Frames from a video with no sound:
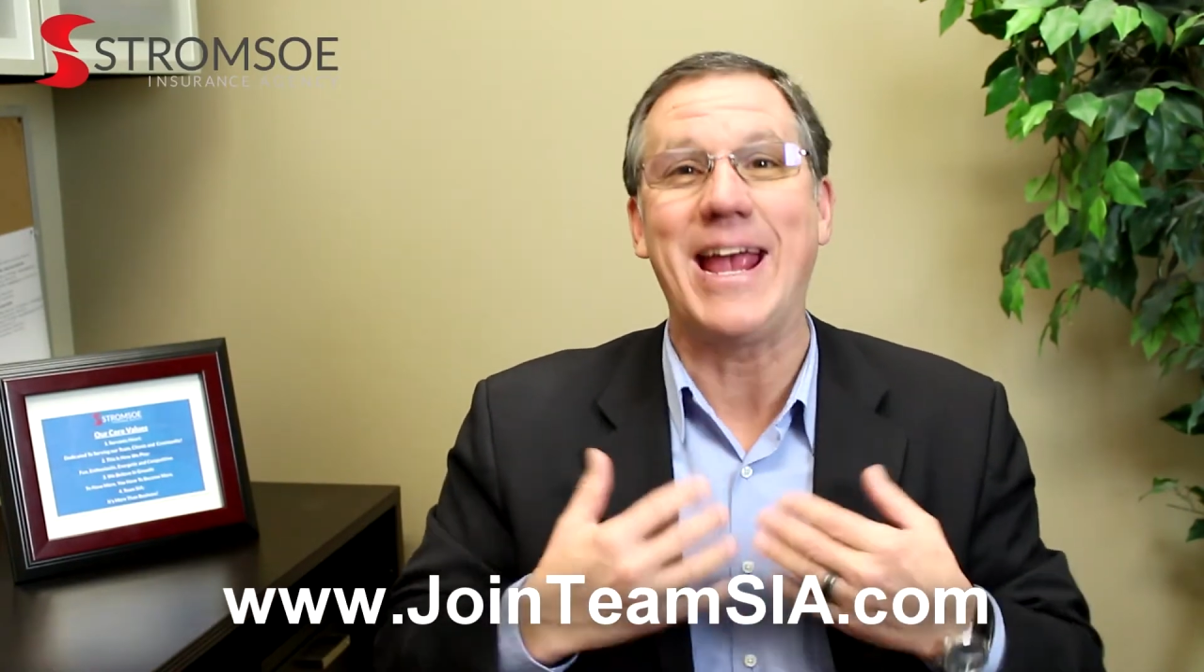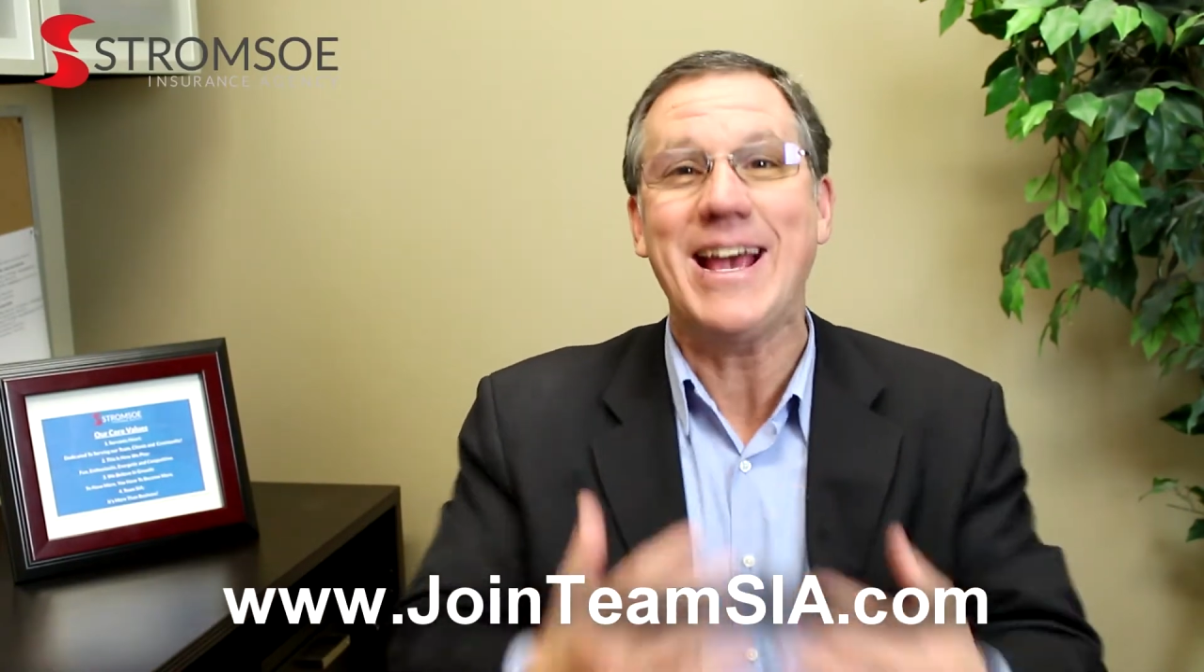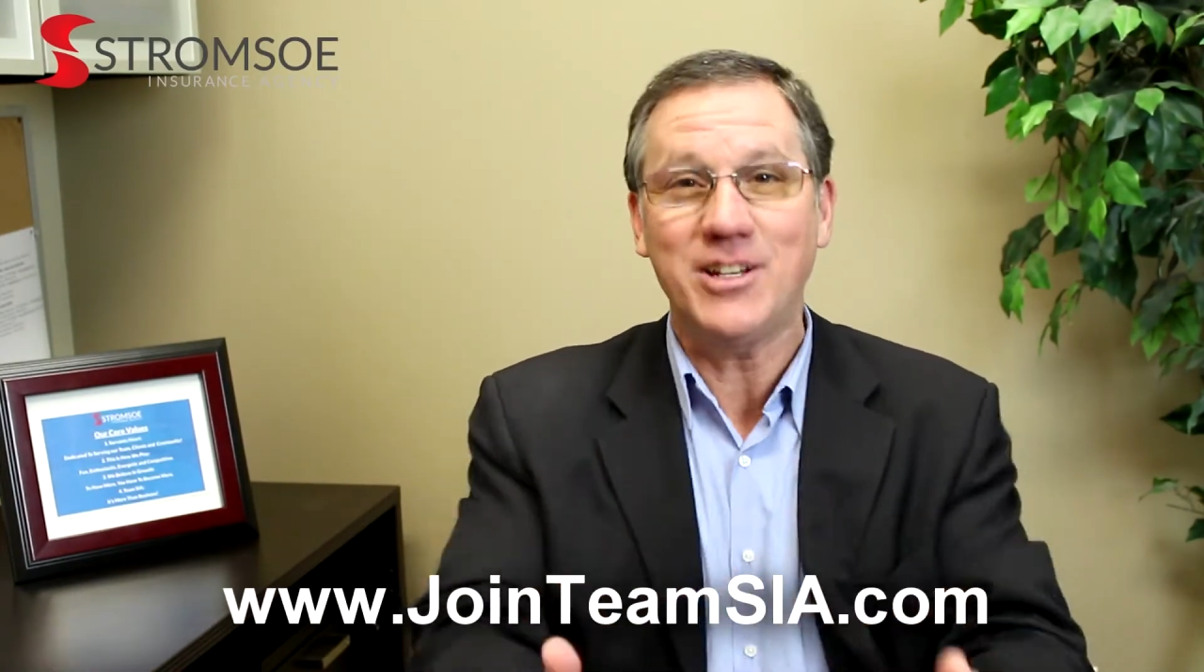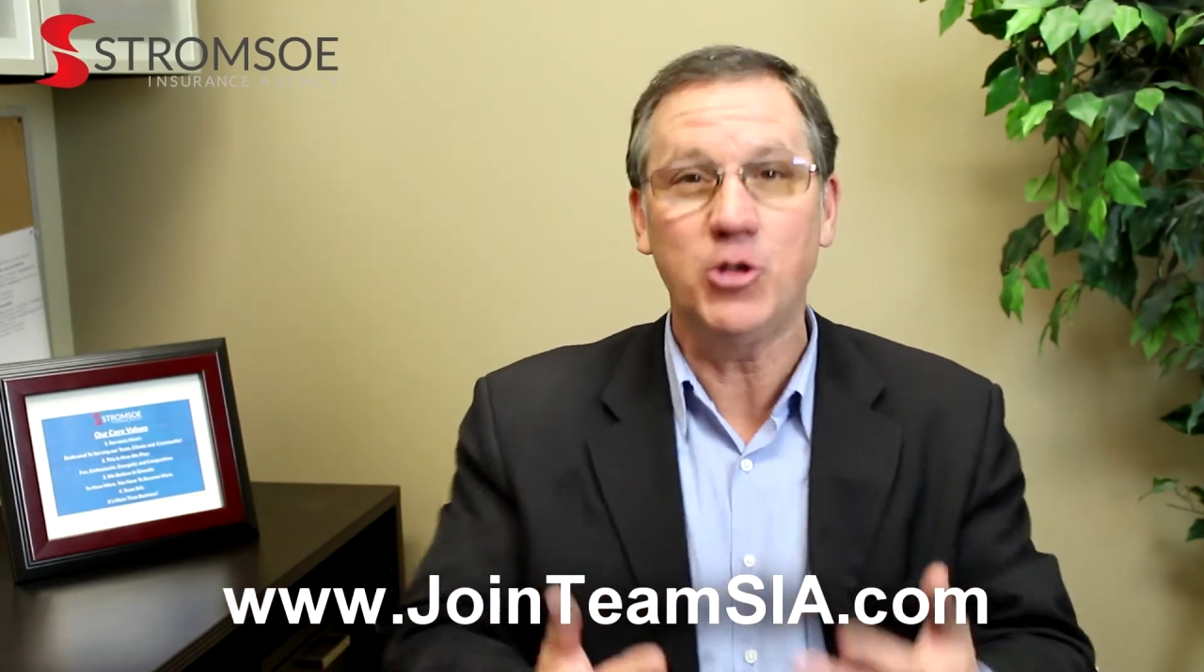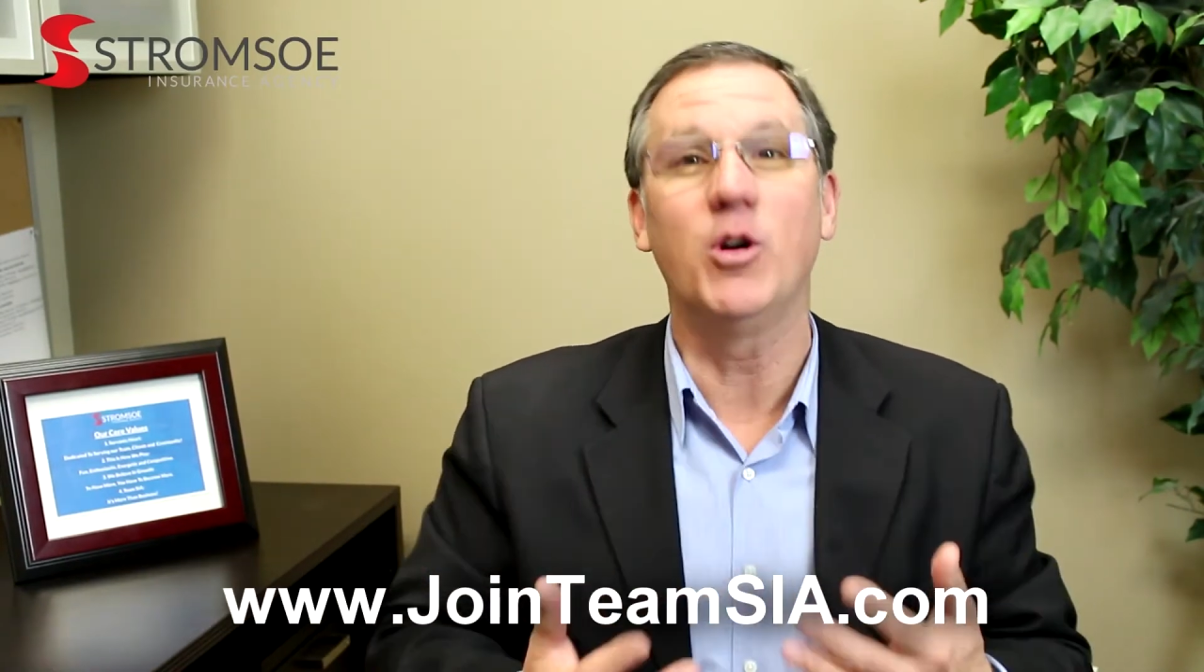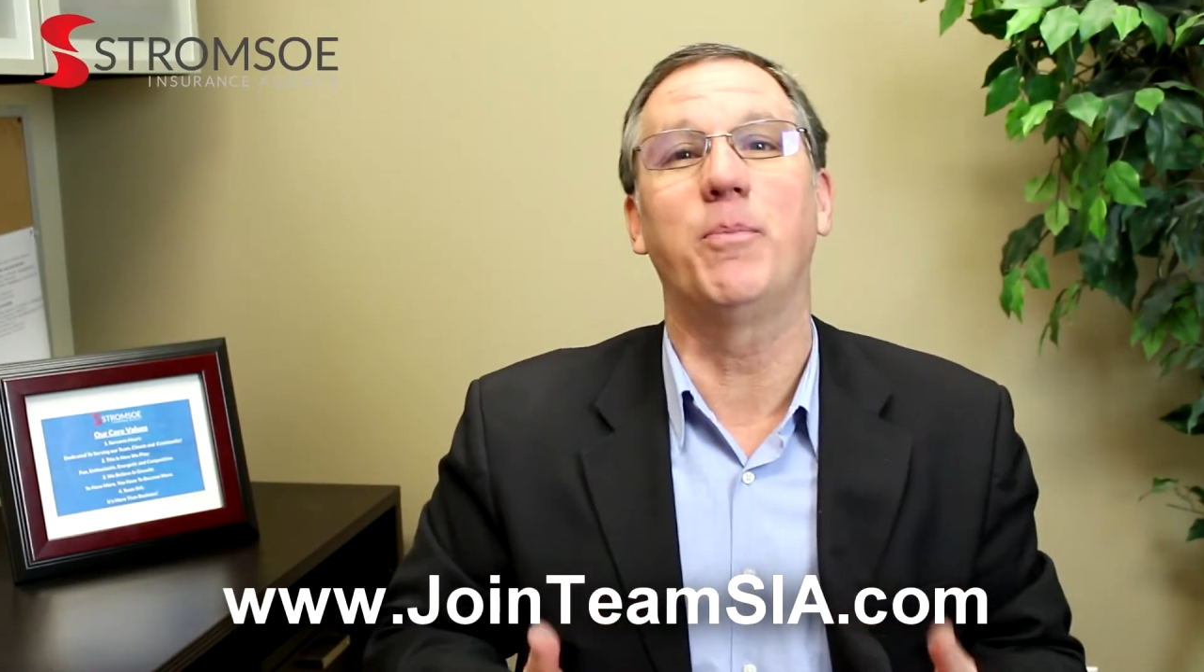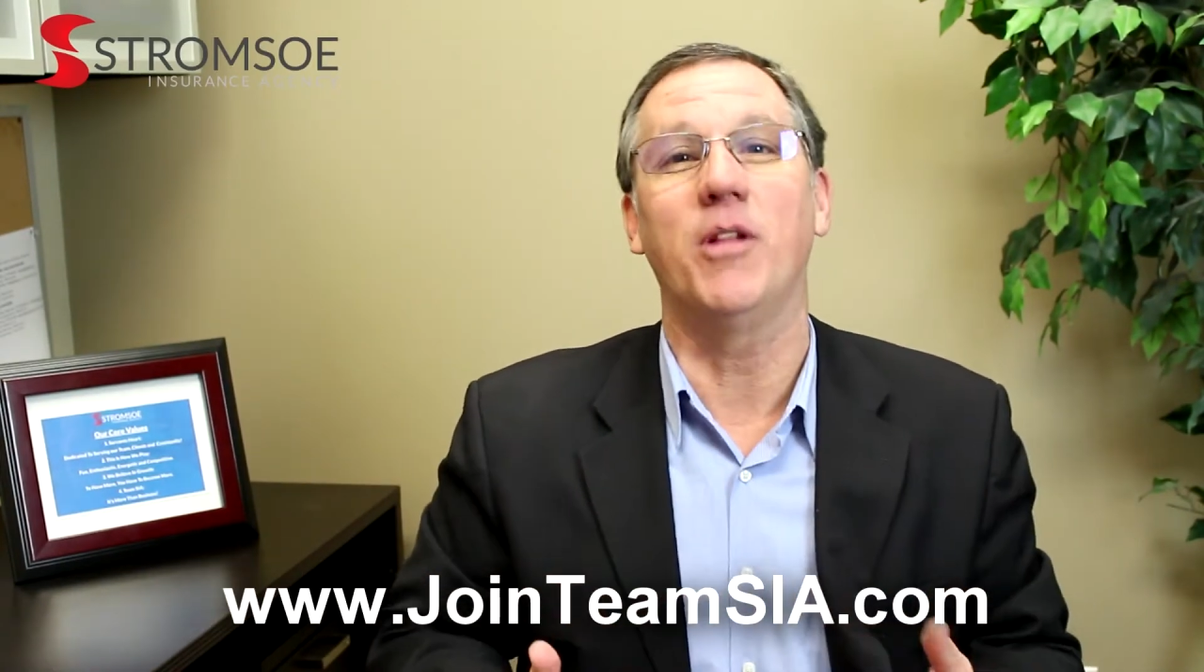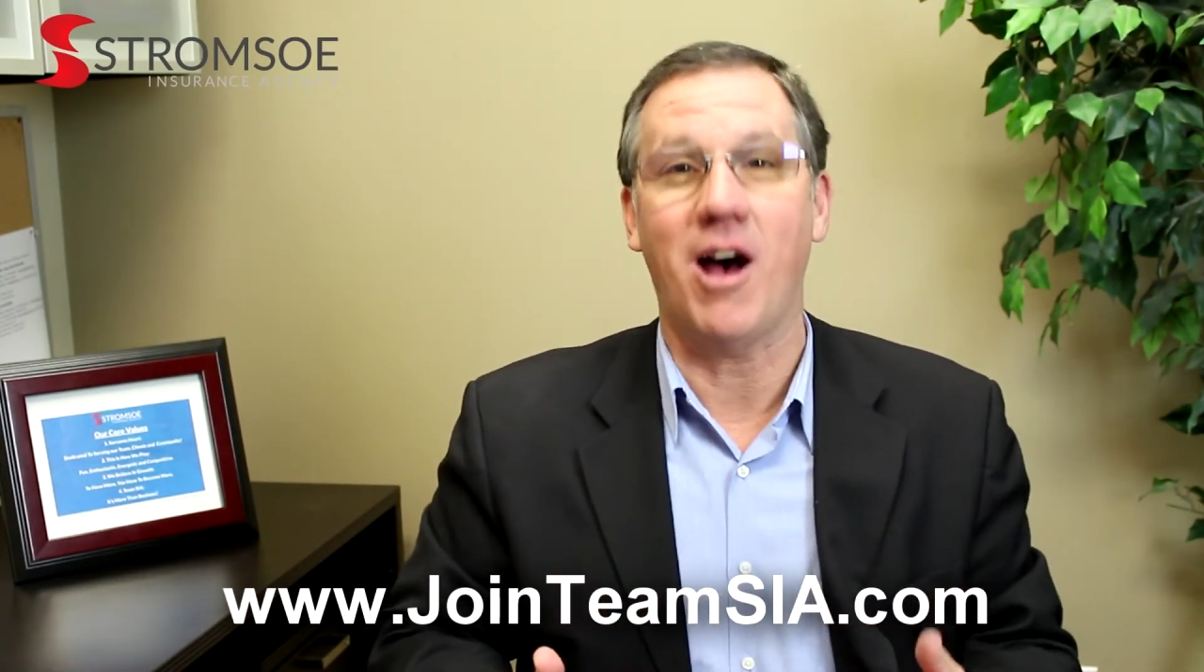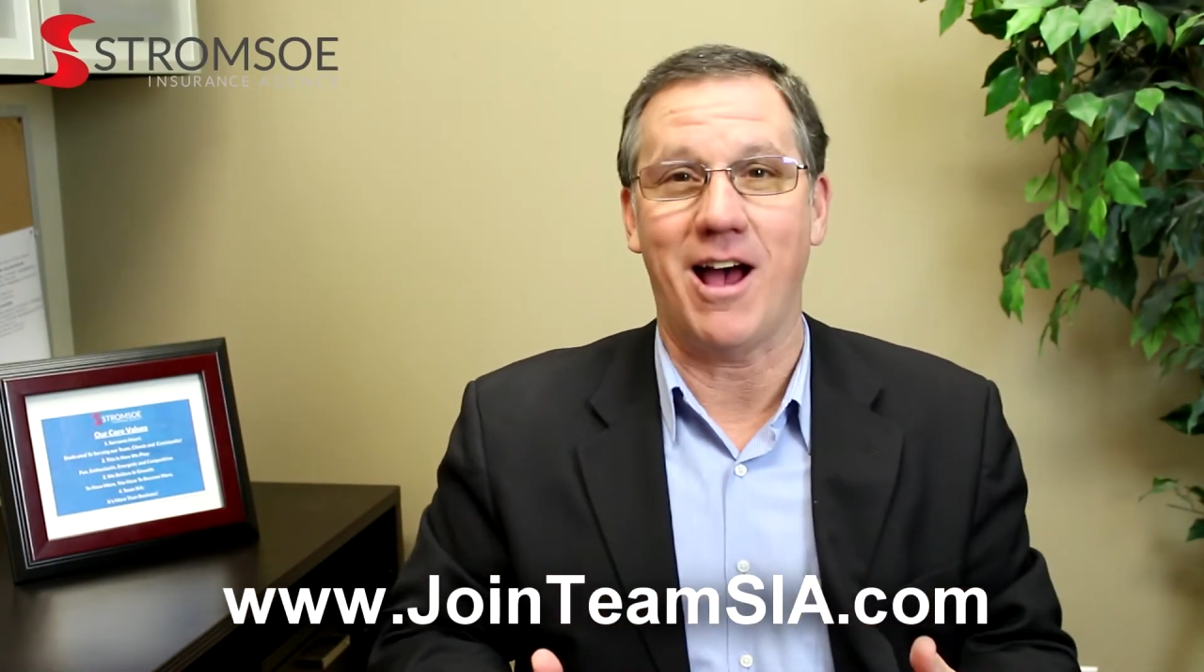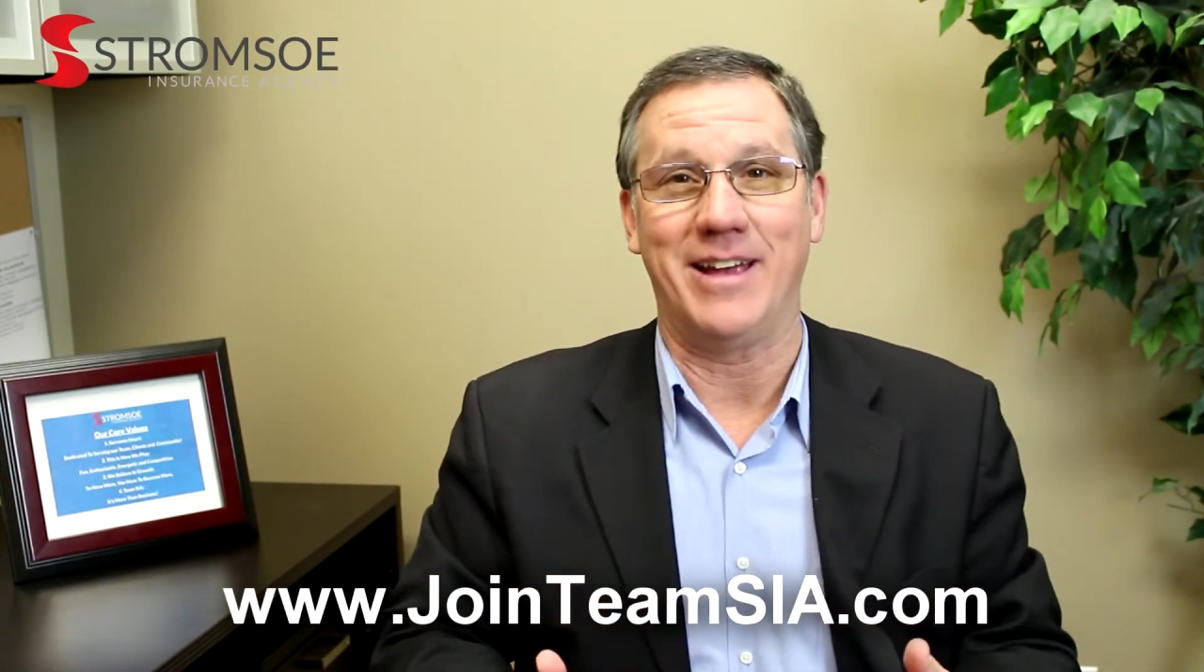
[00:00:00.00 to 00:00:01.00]
and to
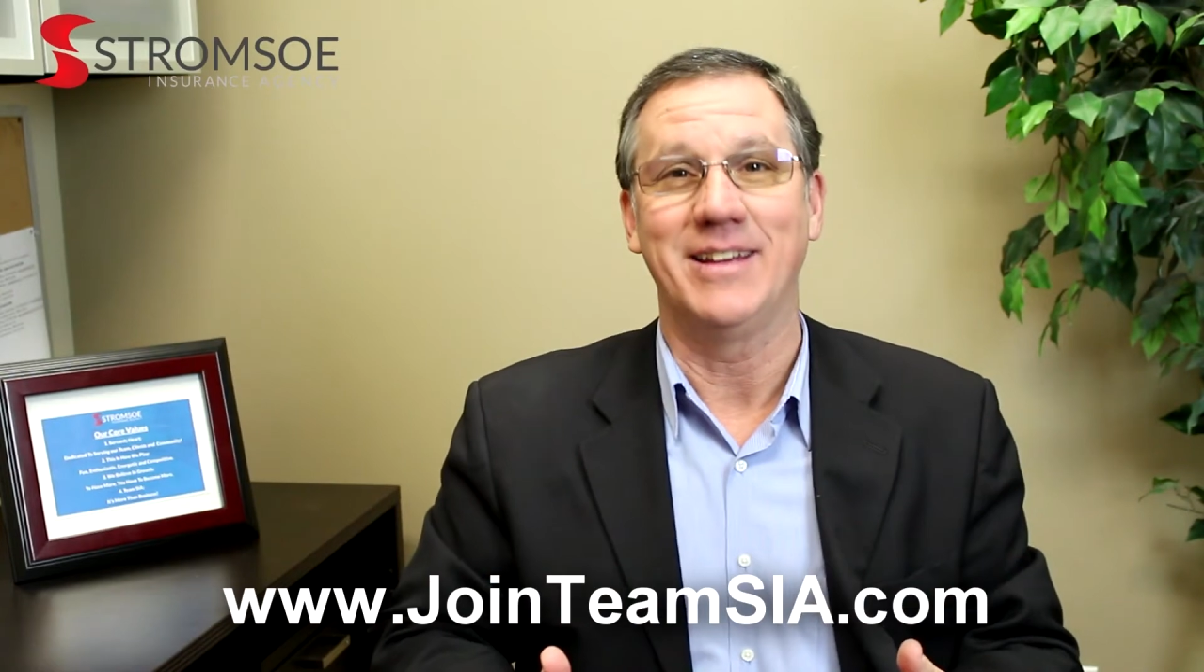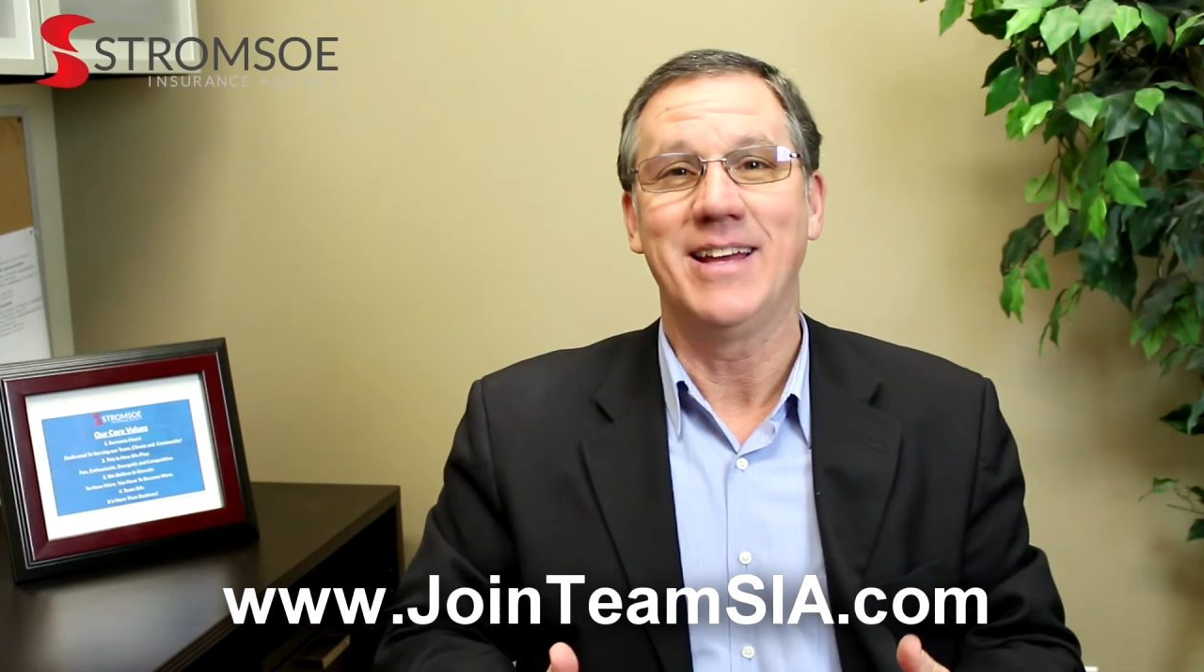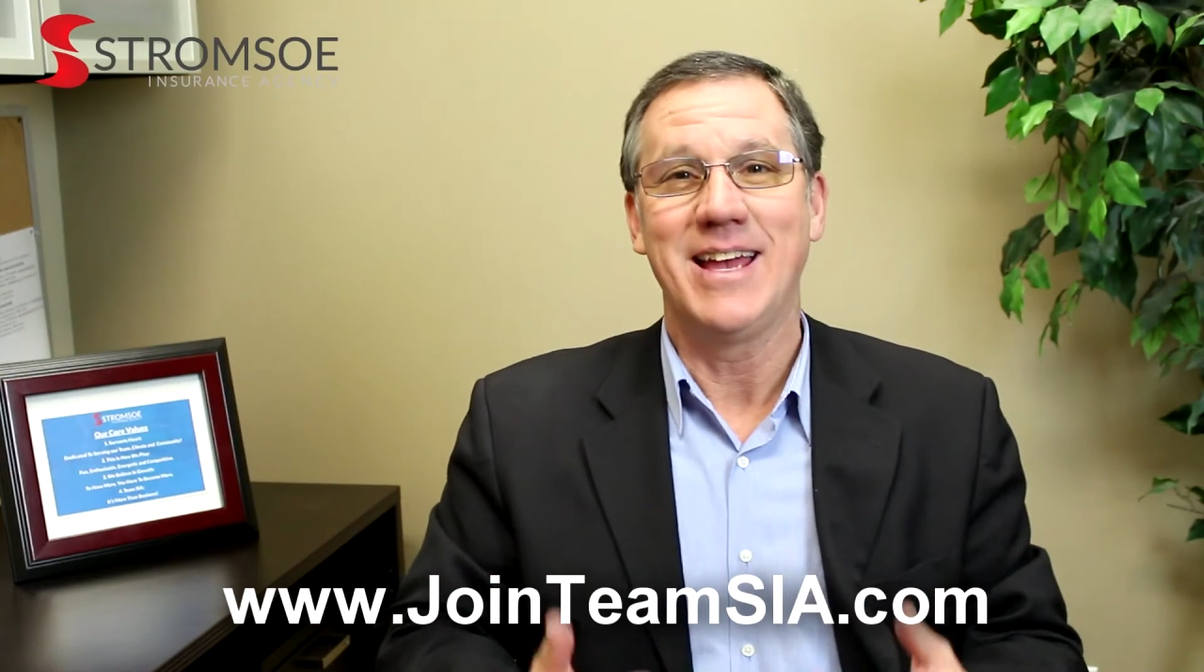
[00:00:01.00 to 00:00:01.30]
apply,